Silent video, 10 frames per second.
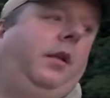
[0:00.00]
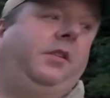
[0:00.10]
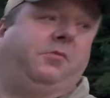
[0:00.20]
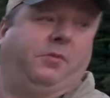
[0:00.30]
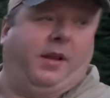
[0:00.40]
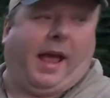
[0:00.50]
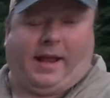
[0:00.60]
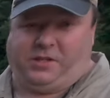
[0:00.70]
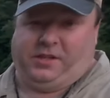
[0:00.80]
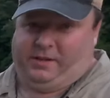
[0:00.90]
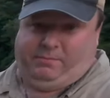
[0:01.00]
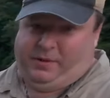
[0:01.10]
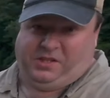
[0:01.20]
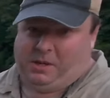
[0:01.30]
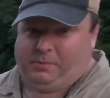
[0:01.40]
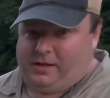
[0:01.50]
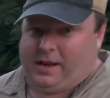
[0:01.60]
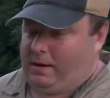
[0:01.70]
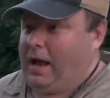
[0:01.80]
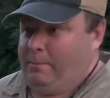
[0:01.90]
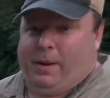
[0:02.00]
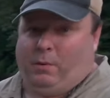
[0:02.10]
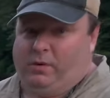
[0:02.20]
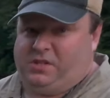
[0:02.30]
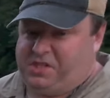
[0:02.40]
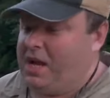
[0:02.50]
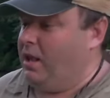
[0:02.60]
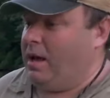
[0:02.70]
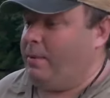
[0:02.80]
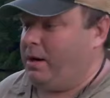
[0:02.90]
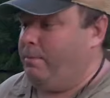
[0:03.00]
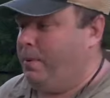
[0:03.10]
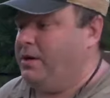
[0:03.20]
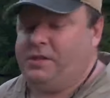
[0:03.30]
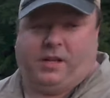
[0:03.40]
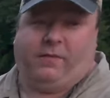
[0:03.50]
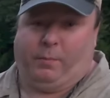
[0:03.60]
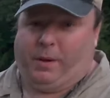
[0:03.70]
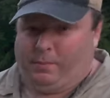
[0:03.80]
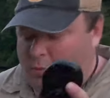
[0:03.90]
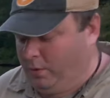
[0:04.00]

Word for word: This would actually be something that I bet would sell. I bet a bunch of different people